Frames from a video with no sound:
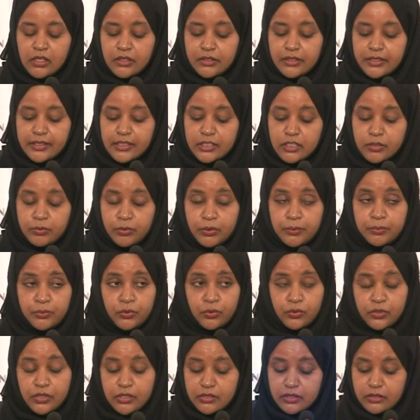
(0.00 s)
The Export
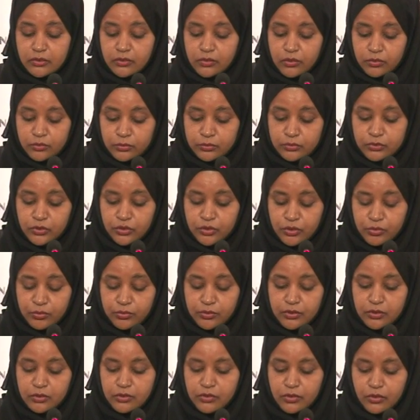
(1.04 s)
Processing
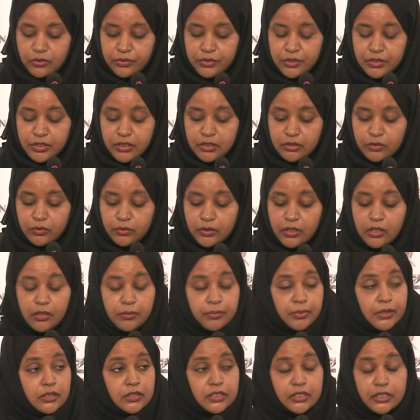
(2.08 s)
Zone Authority, on our
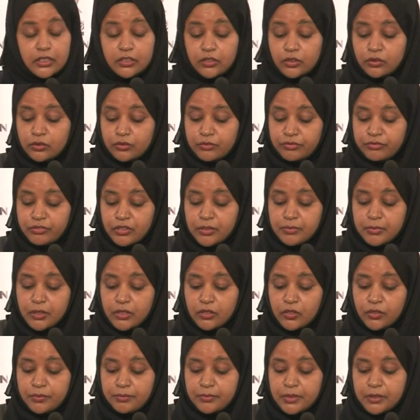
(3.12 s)
part, can confirm our
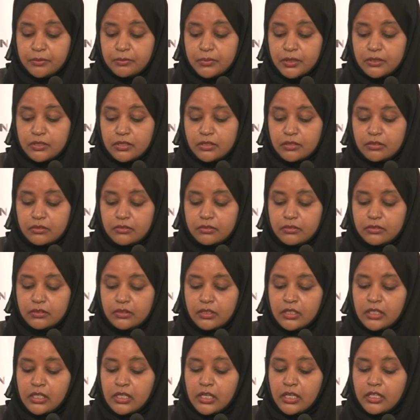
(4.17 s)
commitment
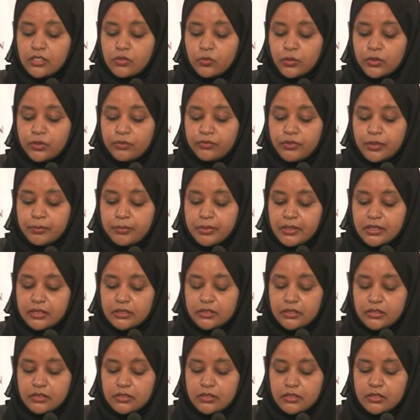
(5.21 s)
as one of the
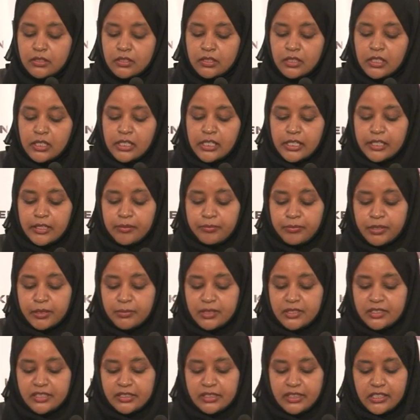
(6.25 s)
partners
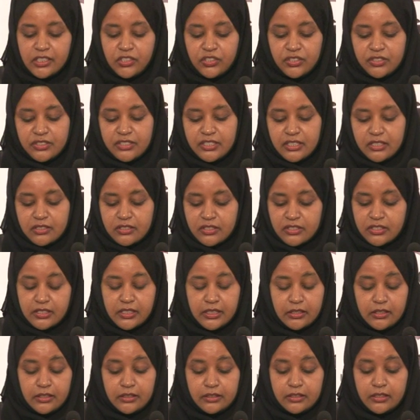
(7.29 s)
implementing agency in
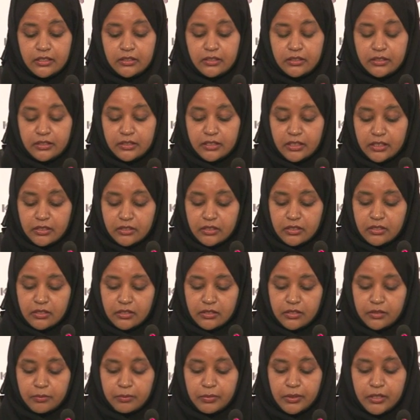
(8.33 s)
saying that the Kenya
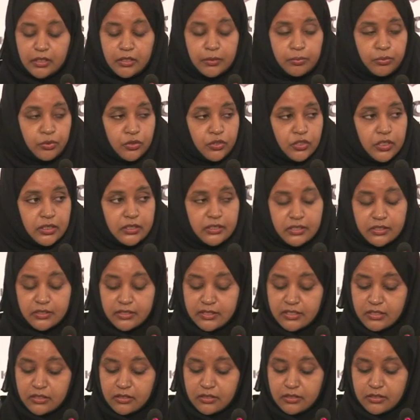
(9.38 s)
Leather Park project
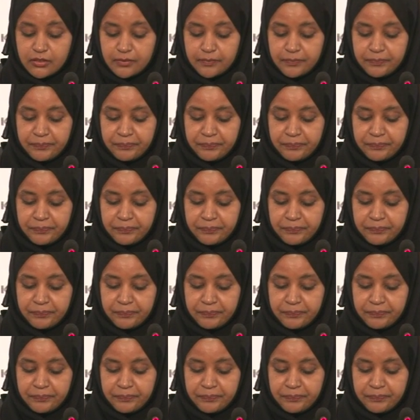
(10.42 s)
succeeds.